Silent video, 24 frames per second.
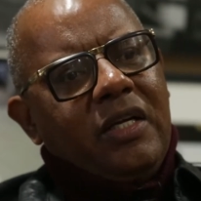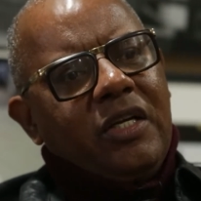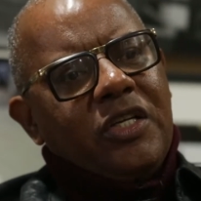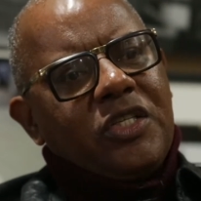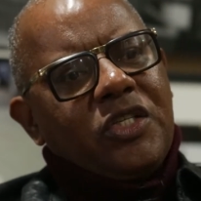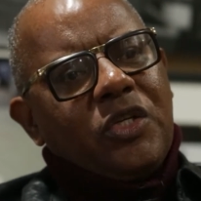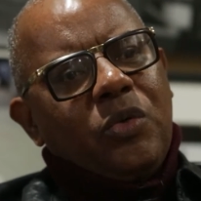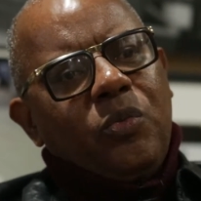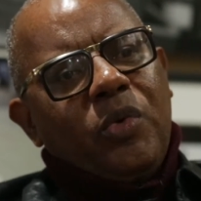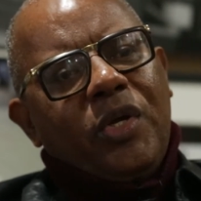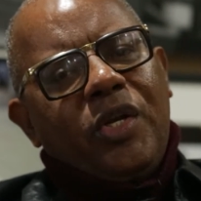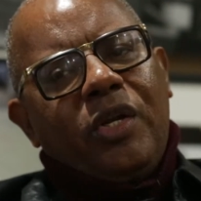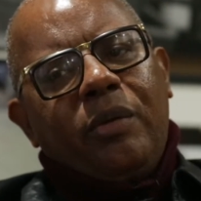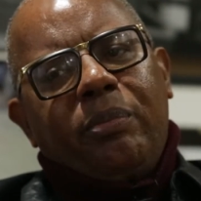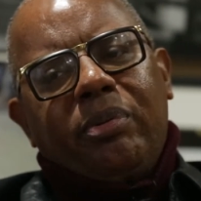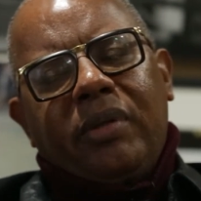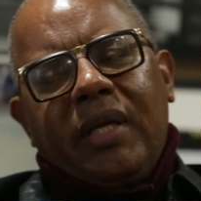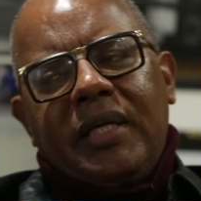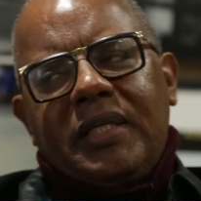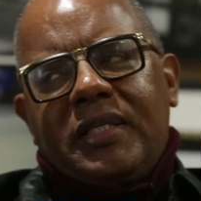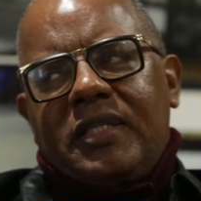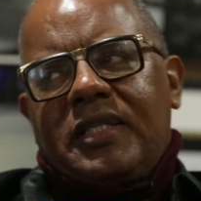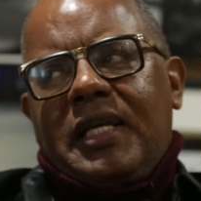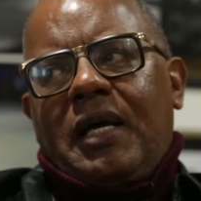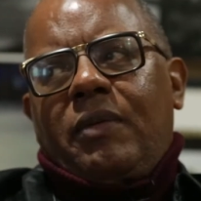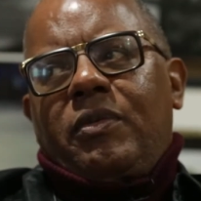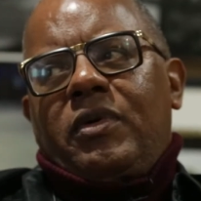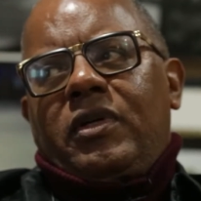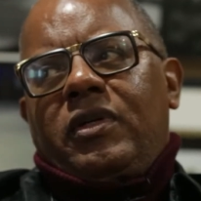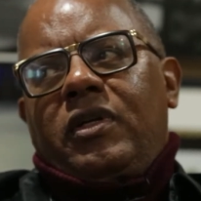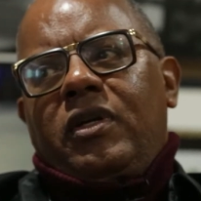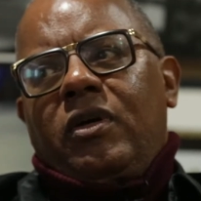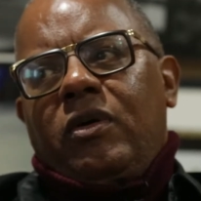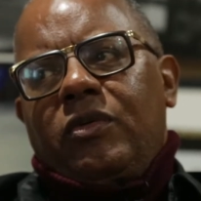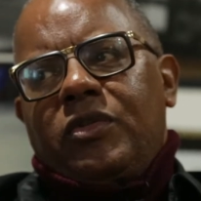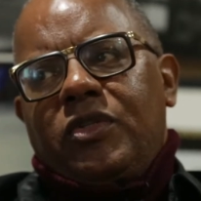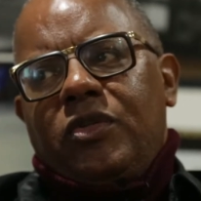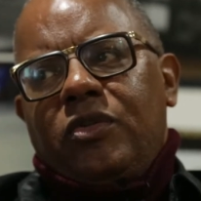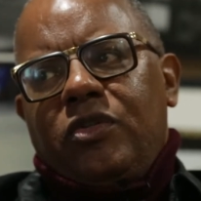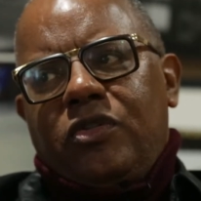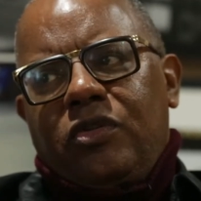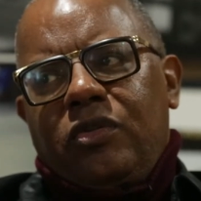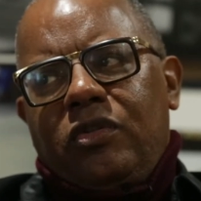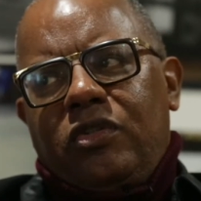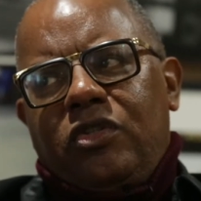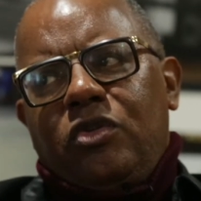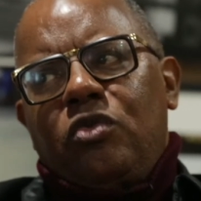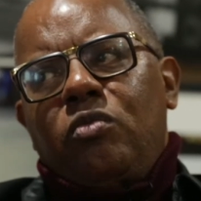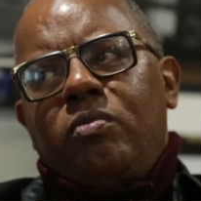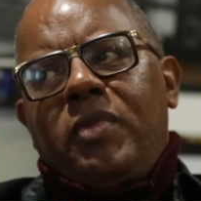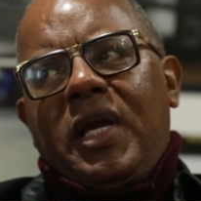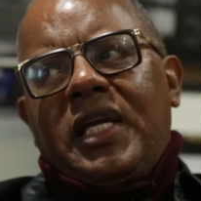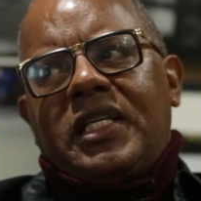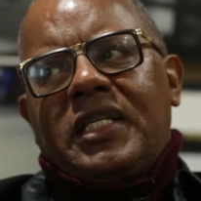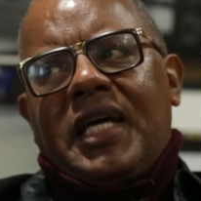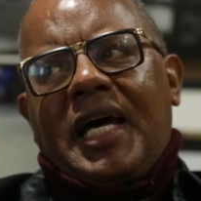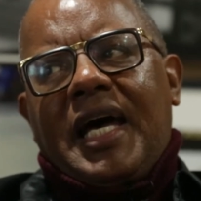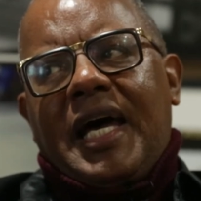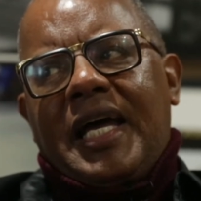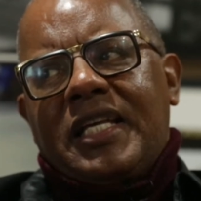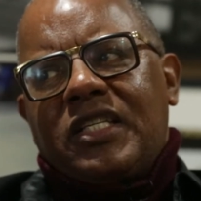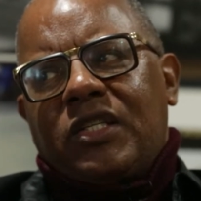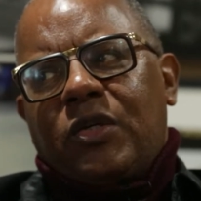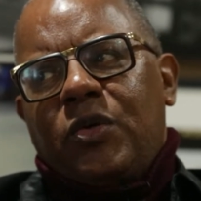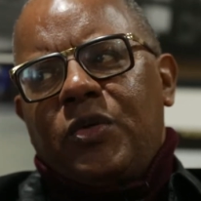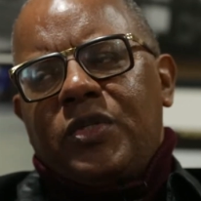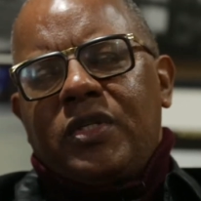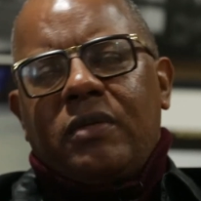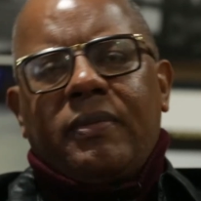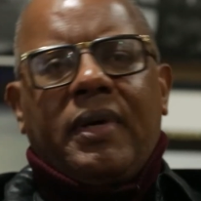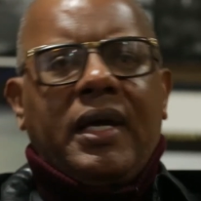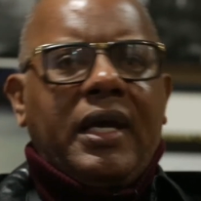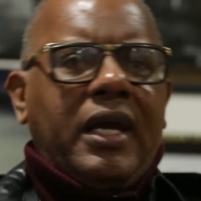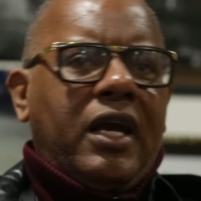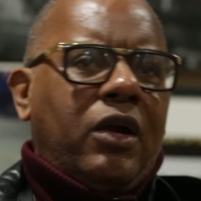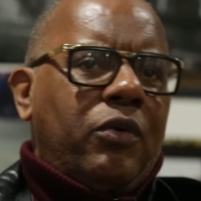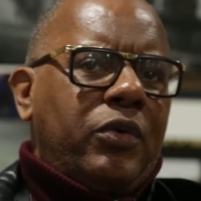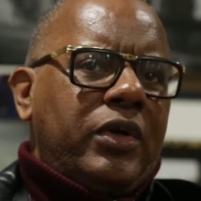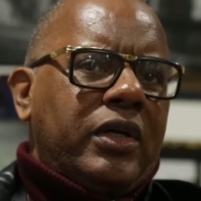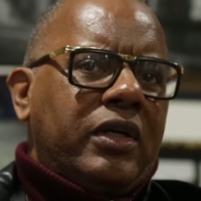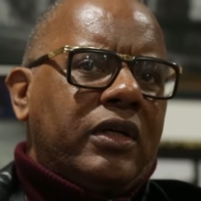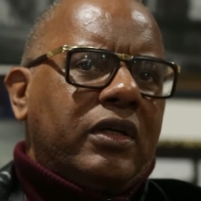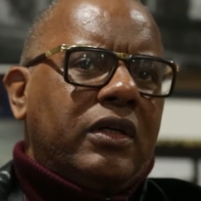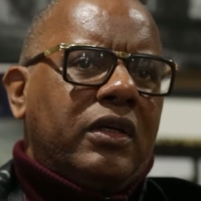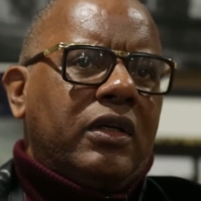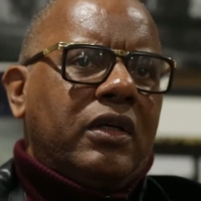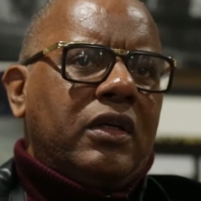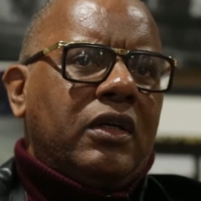So one of the places I would go to, two major high schools in my area.